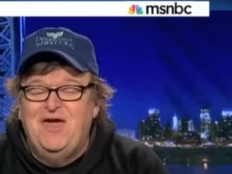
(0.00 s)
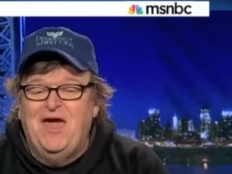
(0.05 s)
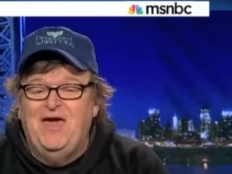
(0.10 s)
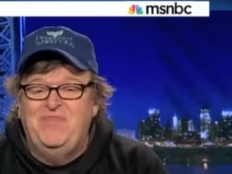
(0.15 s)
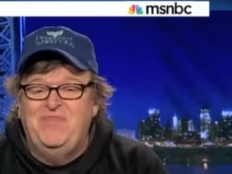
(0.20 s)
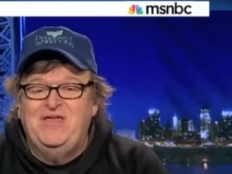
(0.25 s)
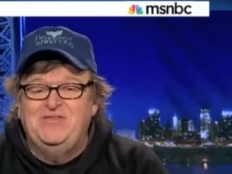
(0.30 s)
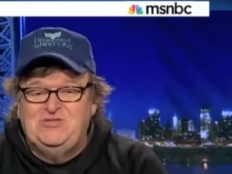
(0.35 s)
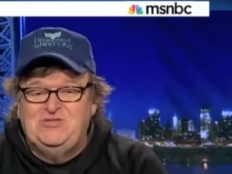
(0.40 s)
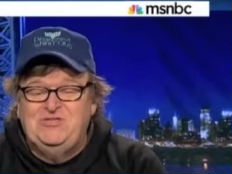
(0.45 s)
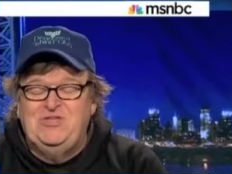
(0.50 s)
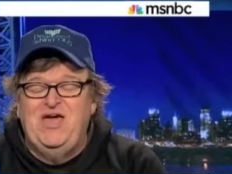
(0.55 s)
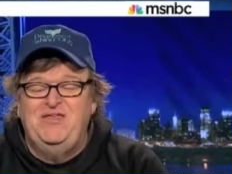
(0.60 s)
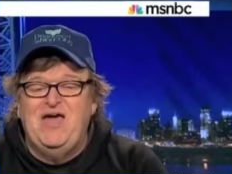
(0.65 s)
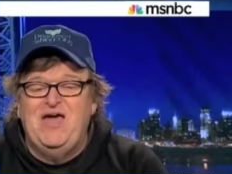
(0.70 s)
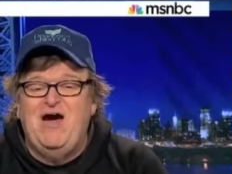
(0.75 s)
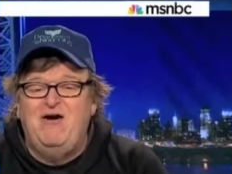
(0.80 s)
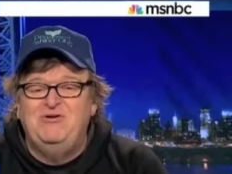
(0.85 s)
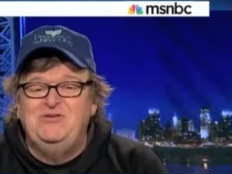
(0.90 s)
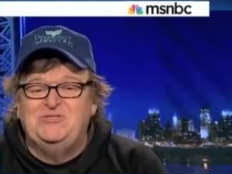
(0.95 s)
And then today,
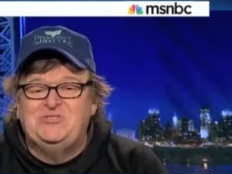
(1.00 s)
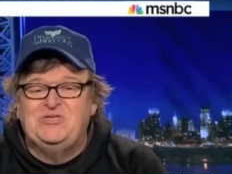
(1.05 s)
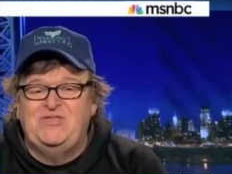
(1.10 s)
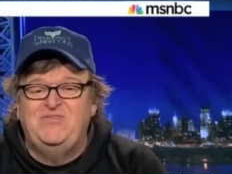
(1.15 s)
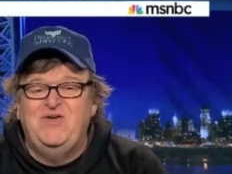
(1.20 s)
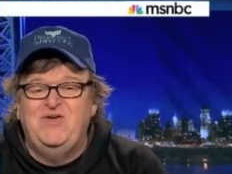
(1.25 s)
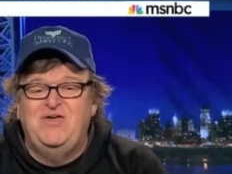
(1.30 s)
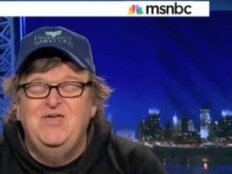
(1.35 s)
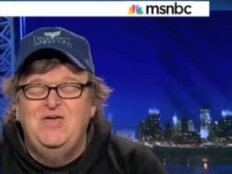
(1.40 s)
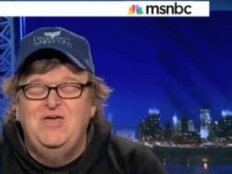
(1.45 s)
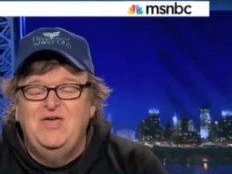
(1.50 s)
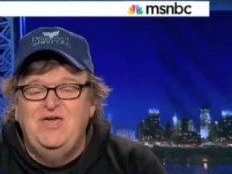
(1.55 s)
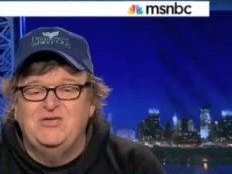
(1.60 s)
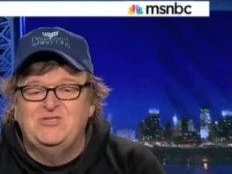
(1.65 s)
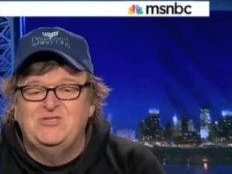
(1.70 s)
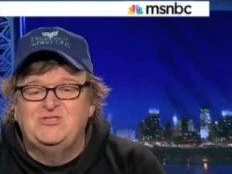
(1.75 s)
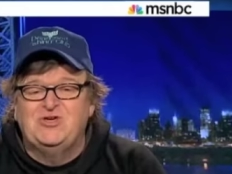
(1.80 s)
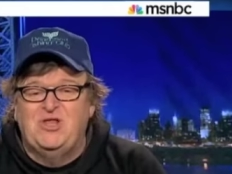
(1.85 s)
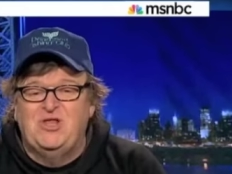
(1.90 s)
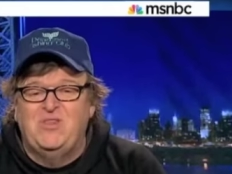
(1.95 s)
now he said that he
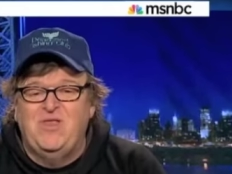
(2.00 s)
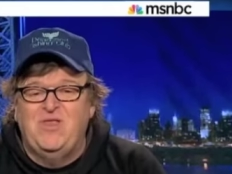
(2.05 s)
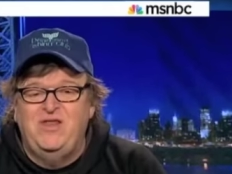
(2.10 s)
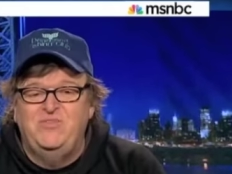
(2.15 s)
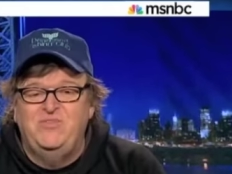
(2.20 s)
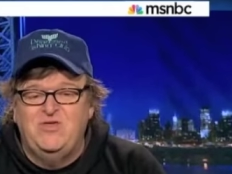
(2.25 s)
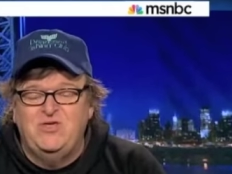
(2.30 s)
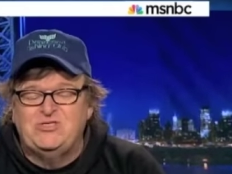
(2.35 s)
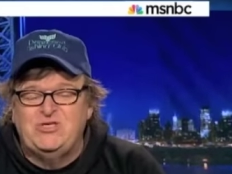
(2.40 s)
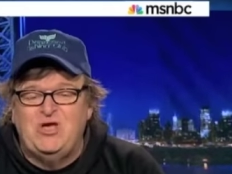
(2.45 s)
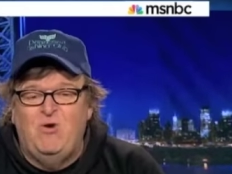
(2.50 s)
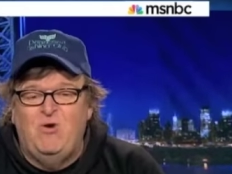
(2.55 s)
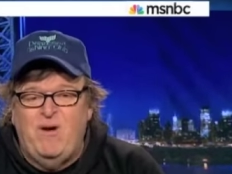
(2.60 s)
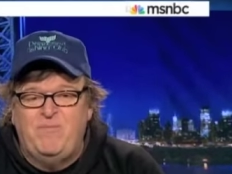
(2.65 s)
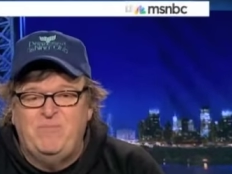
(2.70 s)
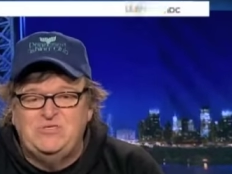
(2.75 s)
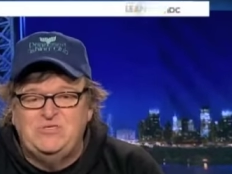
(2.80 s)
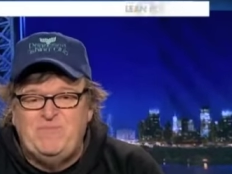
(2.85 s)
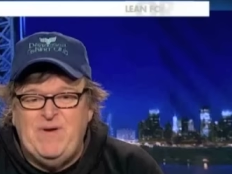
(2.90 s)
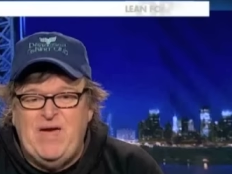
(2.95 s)
is going to let the assault
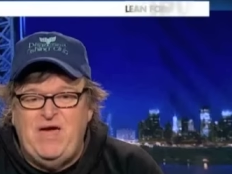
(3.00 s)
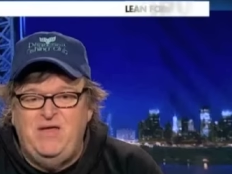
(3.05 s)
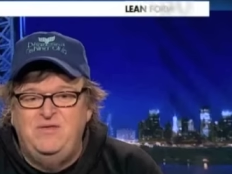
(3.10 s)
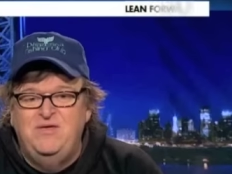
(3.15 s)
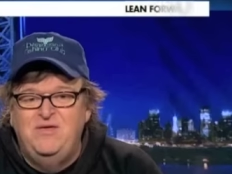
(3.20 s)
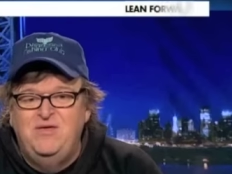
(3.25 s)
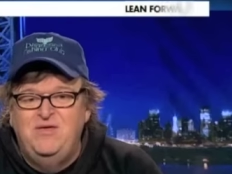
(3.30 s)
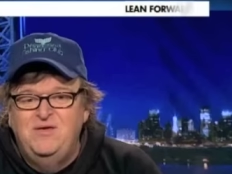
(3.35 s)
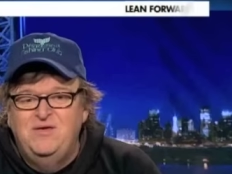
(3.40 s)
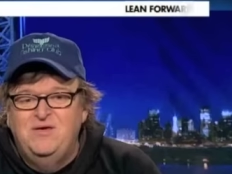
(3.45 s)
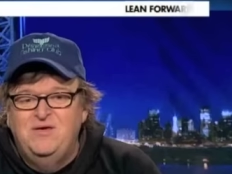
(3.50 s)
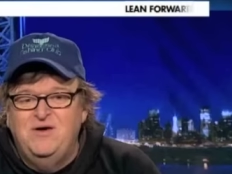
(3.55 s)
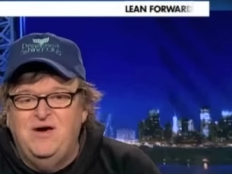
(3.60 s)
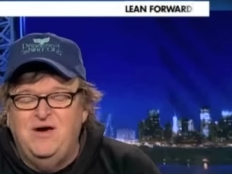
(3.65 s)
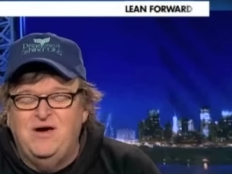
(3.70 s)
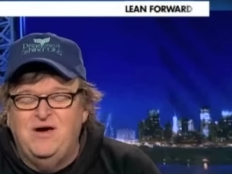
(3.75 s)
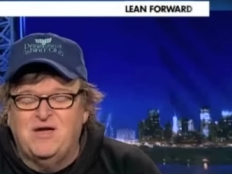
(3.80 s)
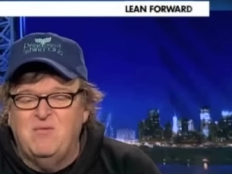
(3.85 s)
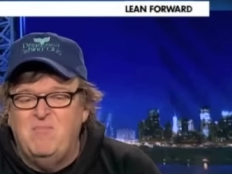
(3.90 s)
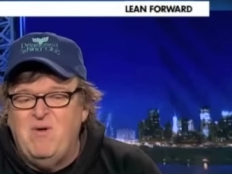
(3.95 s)
weapons ban
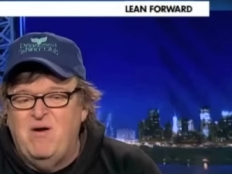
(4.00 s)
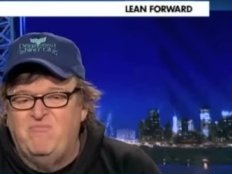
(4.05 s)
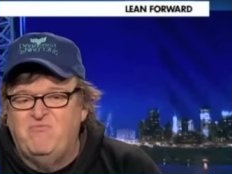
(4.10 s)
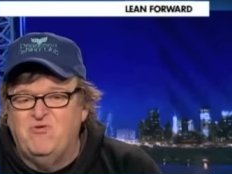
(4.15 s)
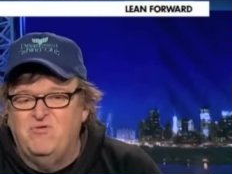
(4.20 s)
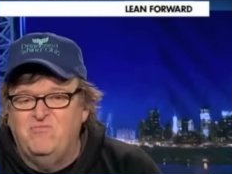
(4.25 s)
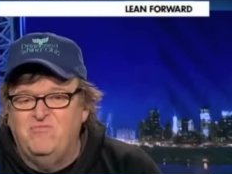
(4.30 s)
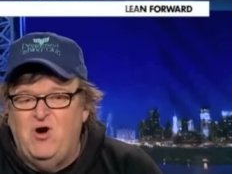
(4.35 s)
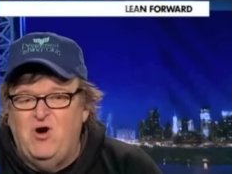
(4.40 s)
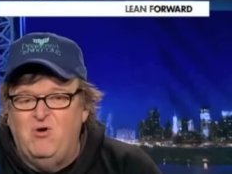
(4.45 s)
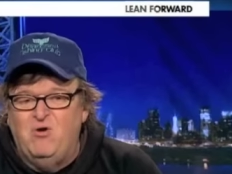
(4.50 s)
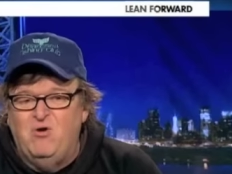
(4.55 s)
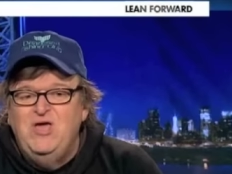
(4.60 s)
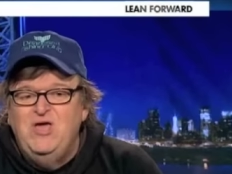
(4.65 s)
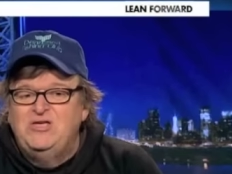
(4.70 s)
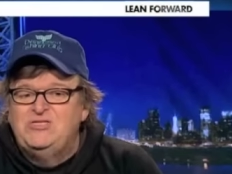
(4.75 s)
uh, come up for a vote.